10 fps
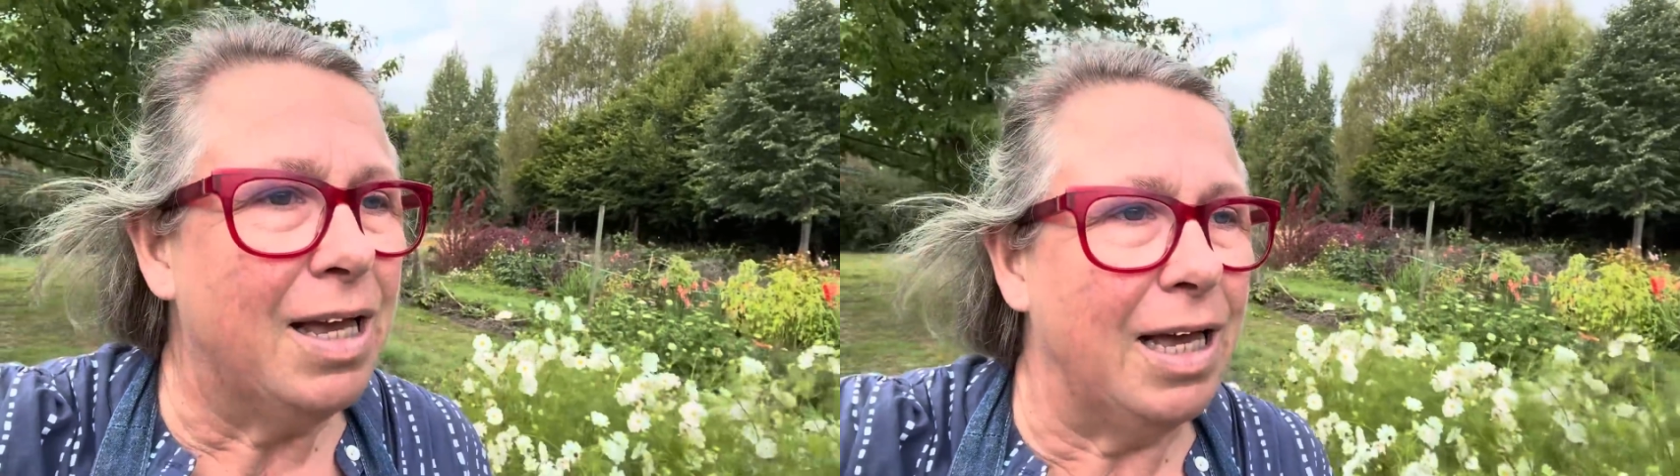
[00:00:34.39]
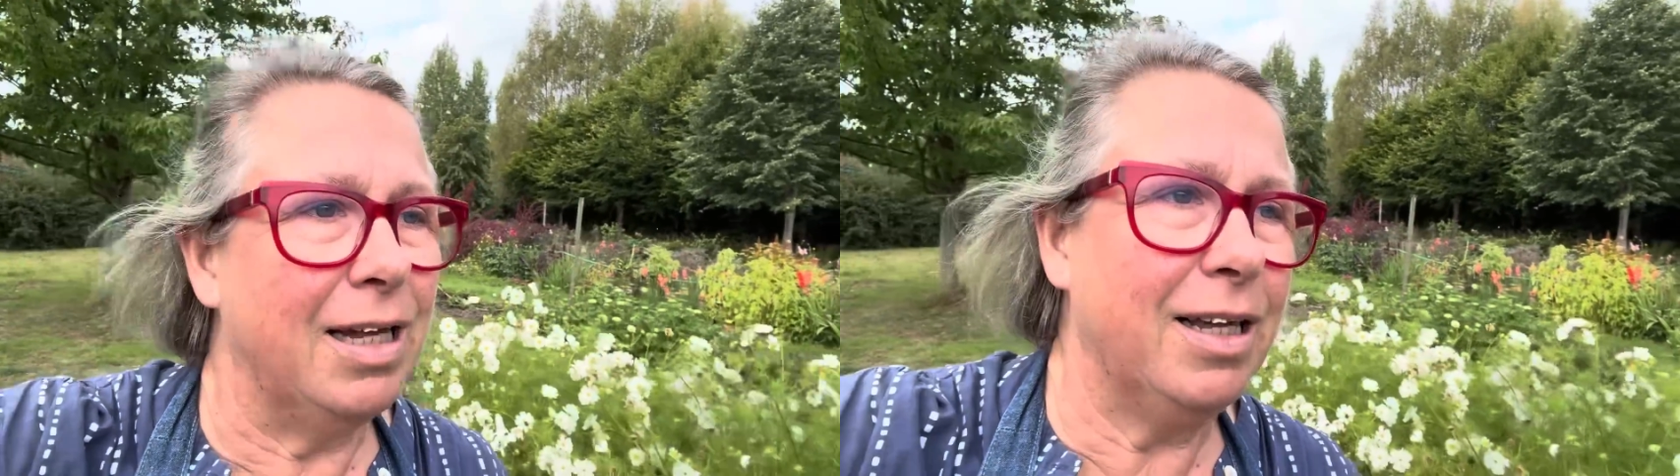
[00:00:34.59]

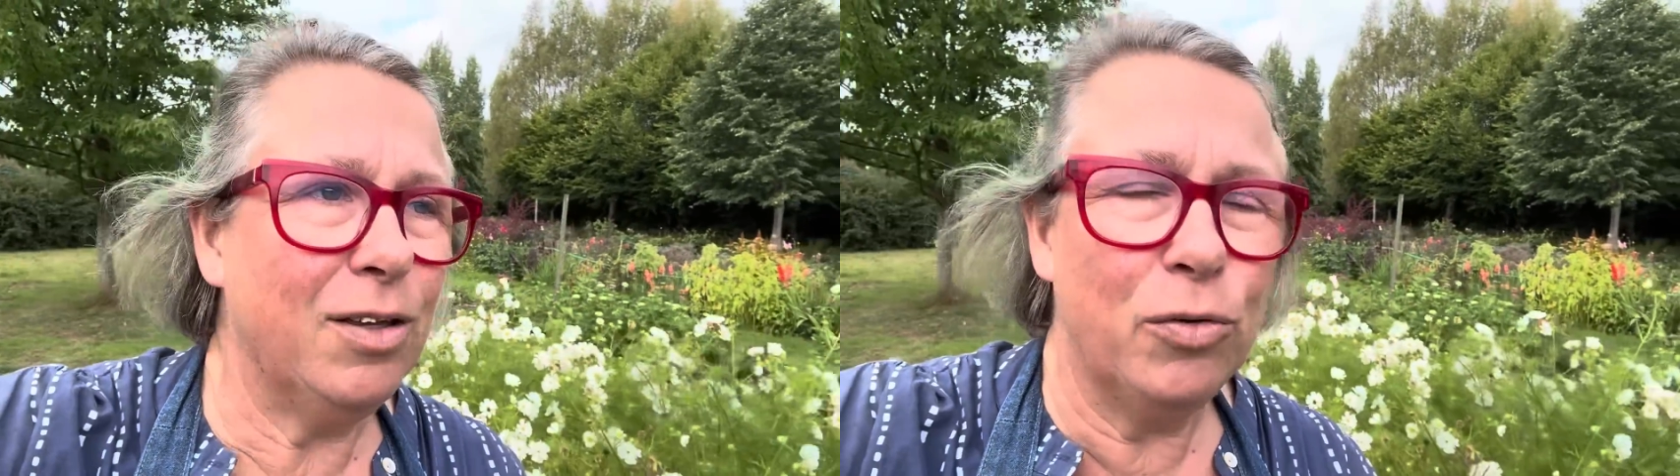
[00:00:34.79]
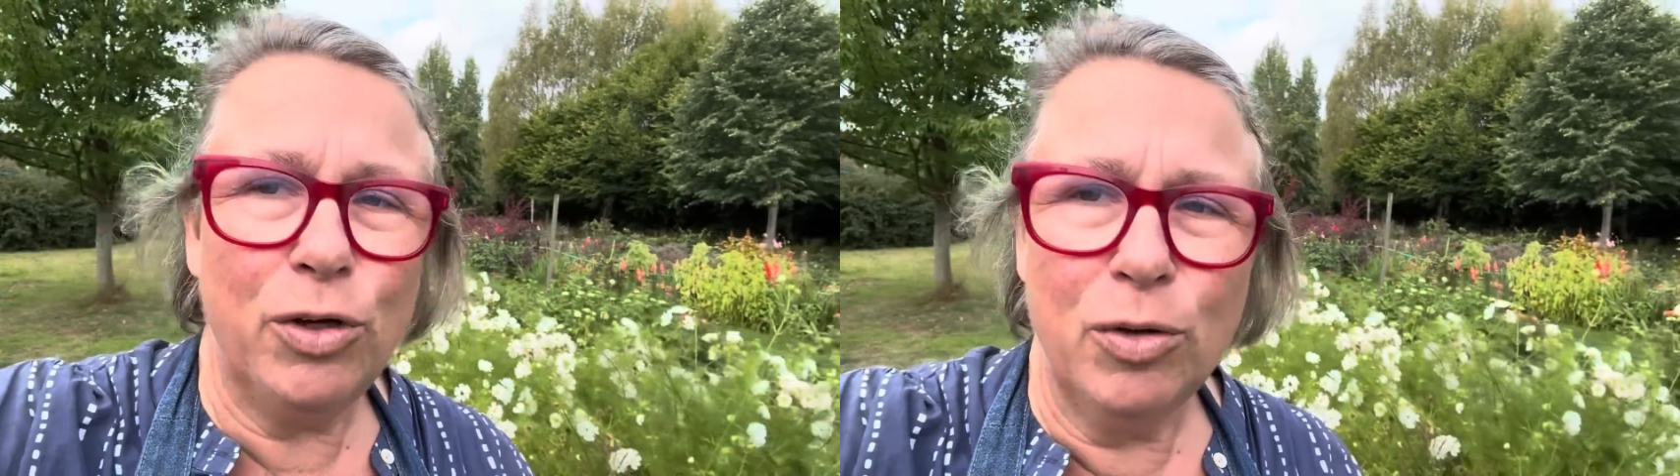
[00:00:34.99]
And I
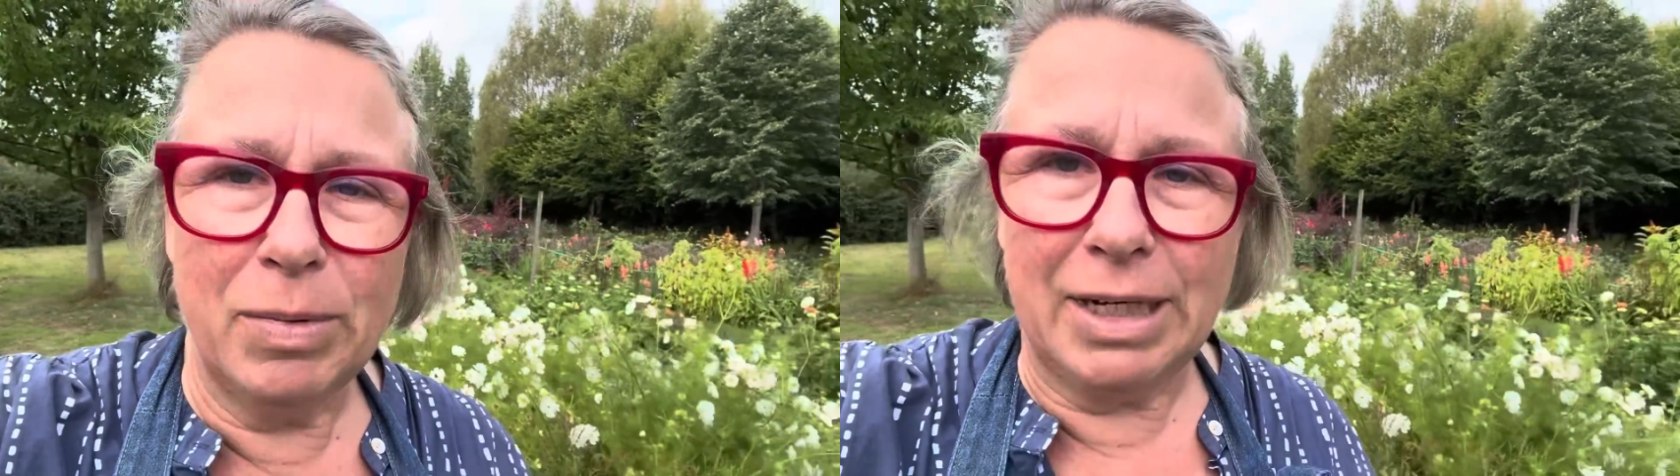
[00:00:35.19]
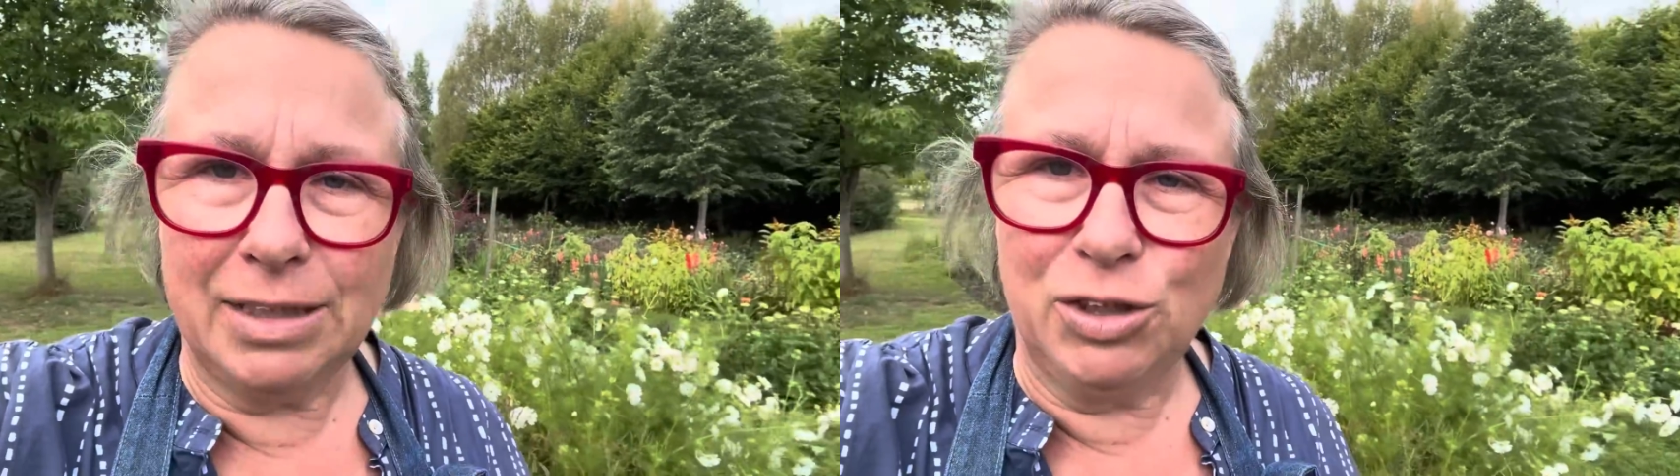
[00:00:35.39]
thought you
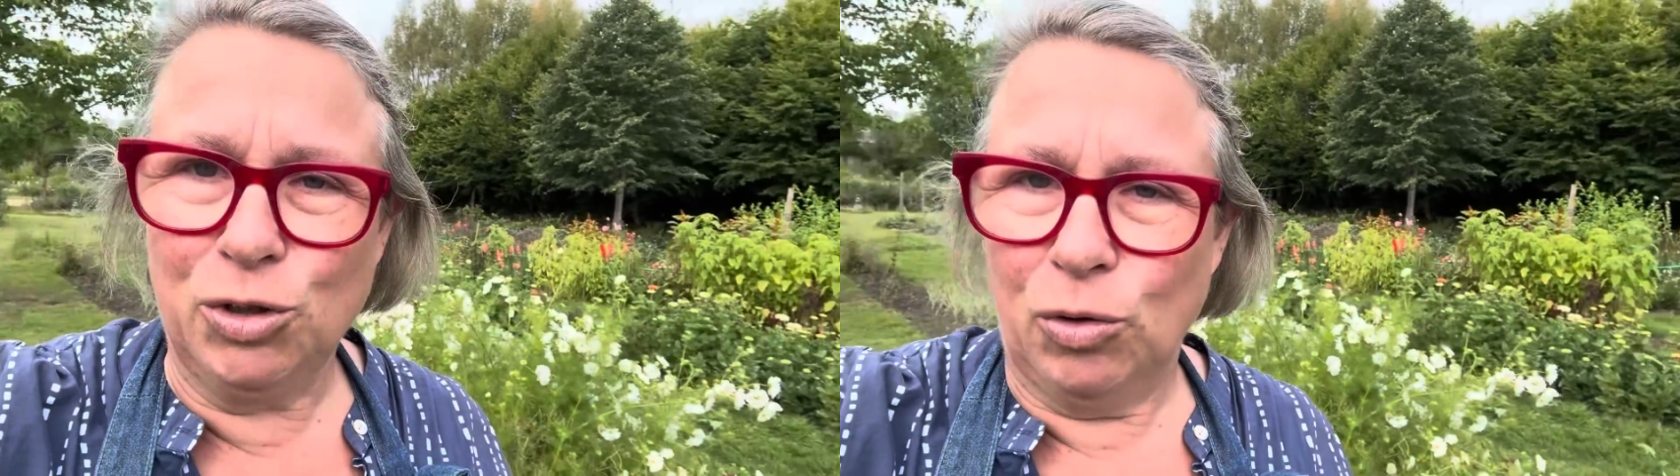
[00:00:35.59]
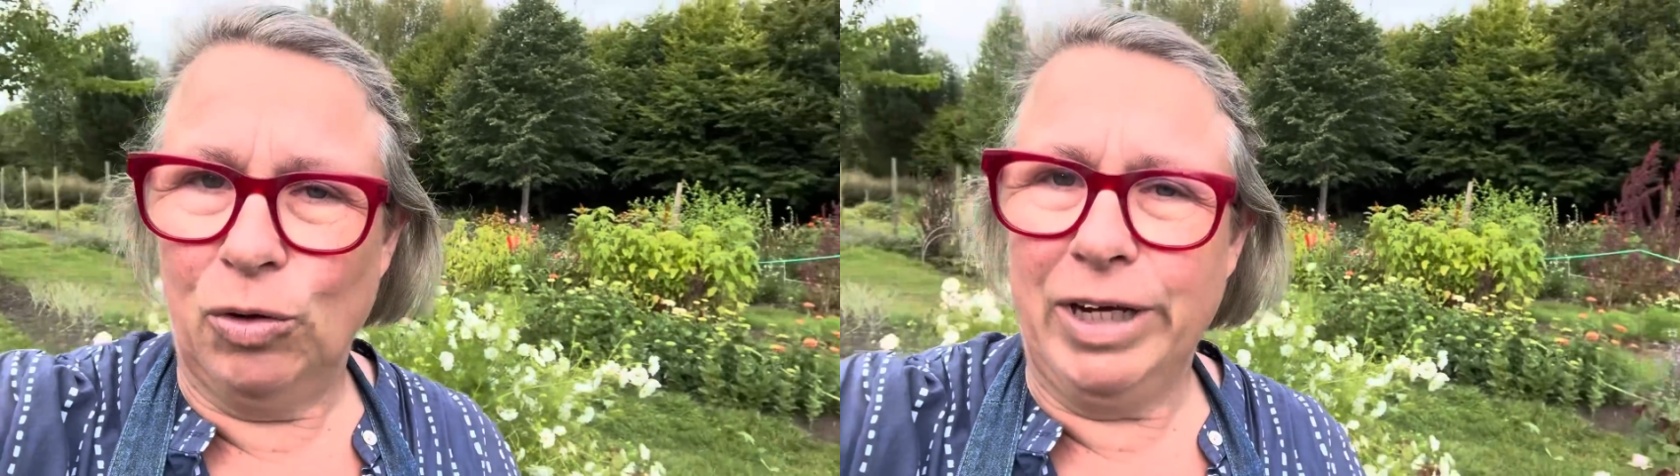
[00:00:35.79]
might
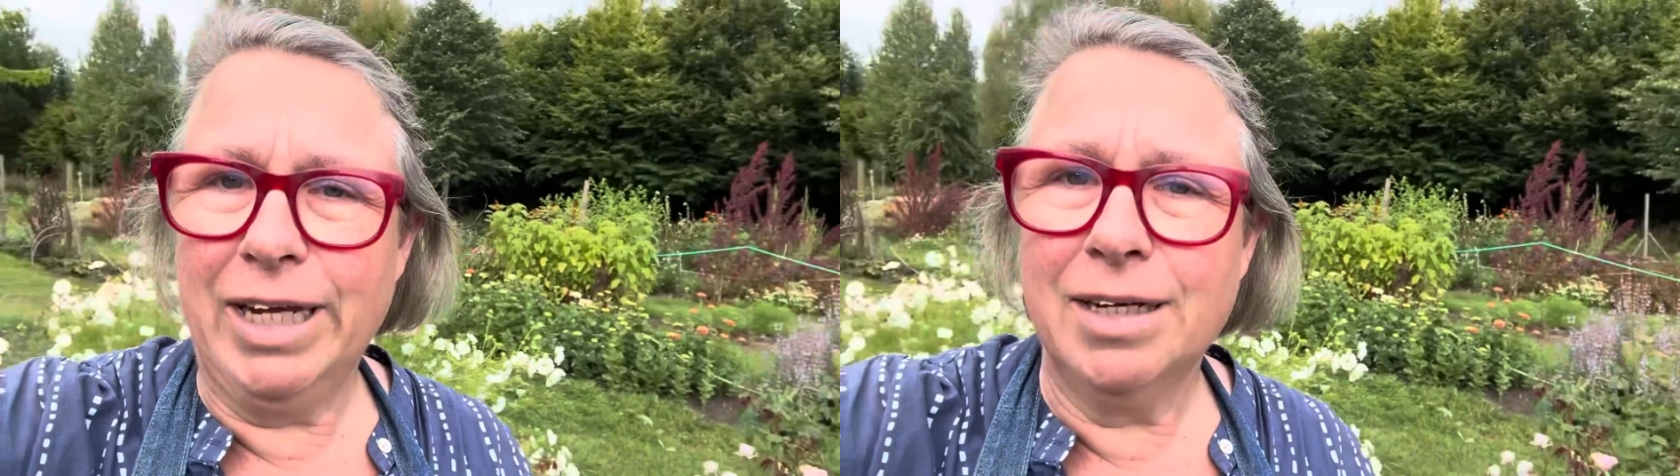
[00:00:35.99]
enjoy